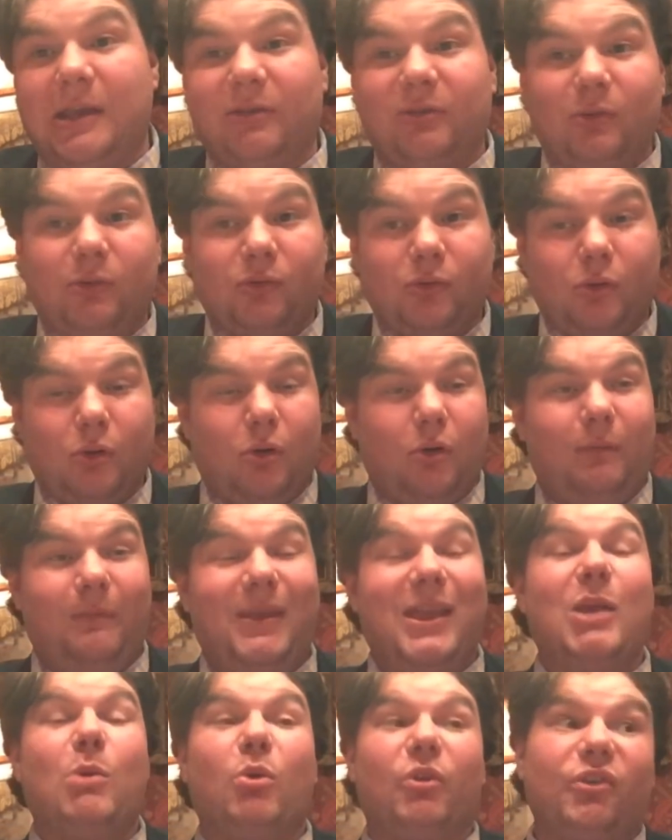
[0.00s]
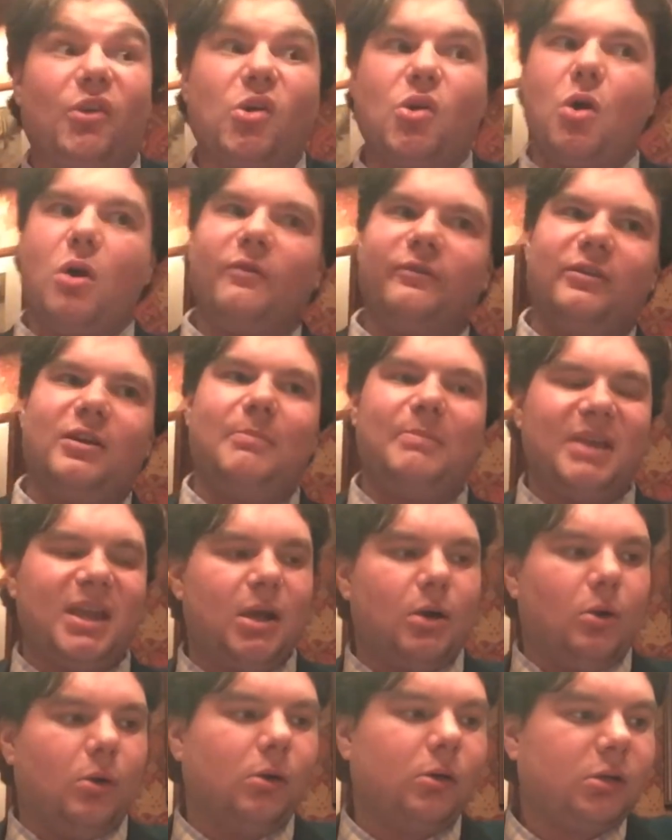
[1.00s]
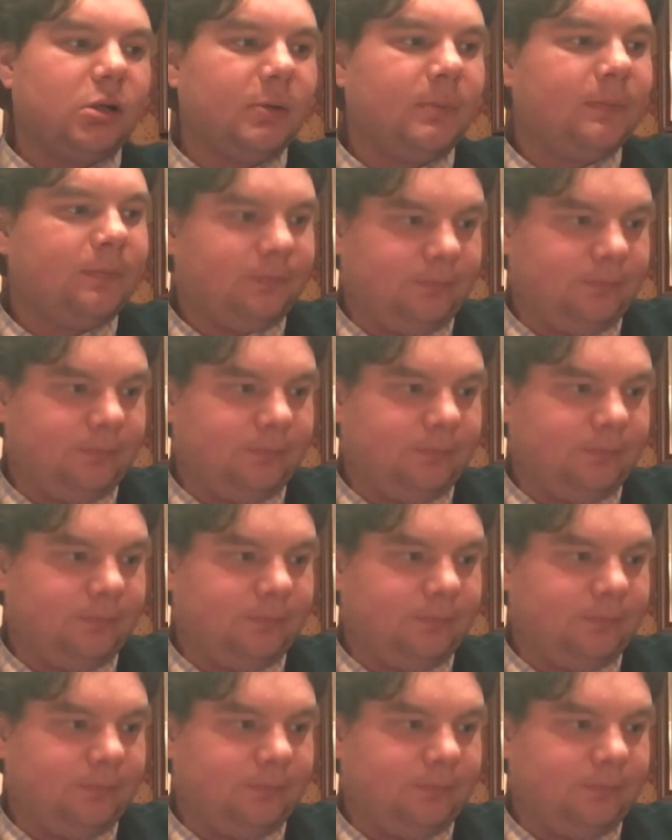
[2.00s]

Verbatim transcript: it was on, it was on offer at Beerhawk.